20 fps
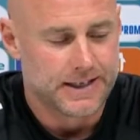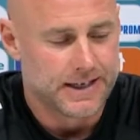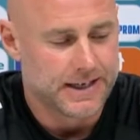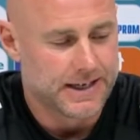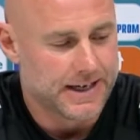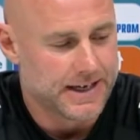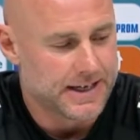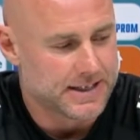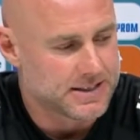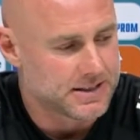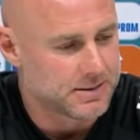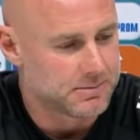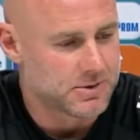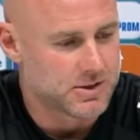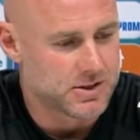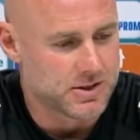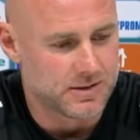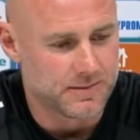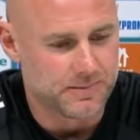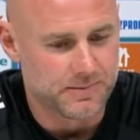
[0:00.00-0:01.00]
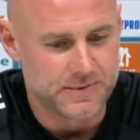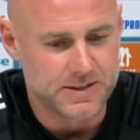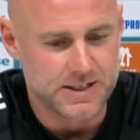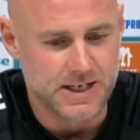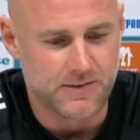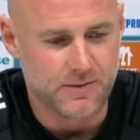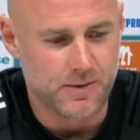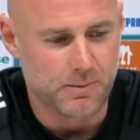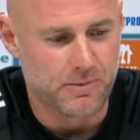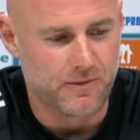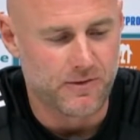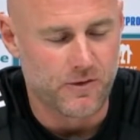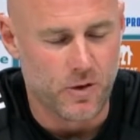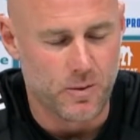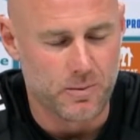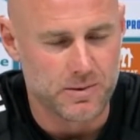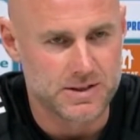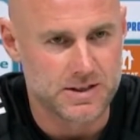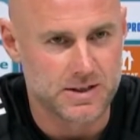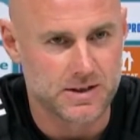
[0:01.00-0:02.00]
I asked them to give a
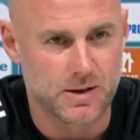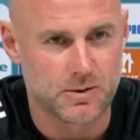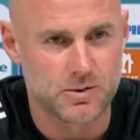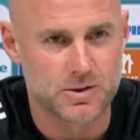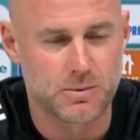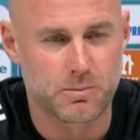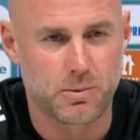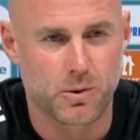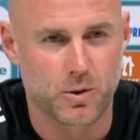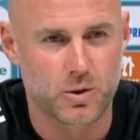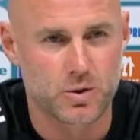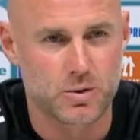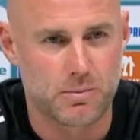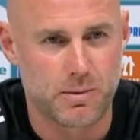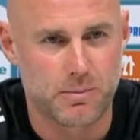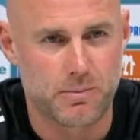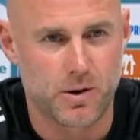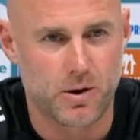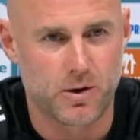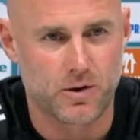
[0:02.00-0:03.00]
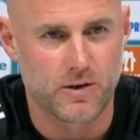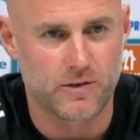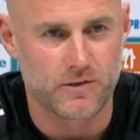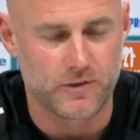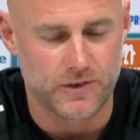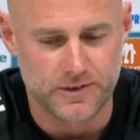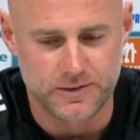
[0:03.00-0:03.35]
performance that our supporters would be proud of.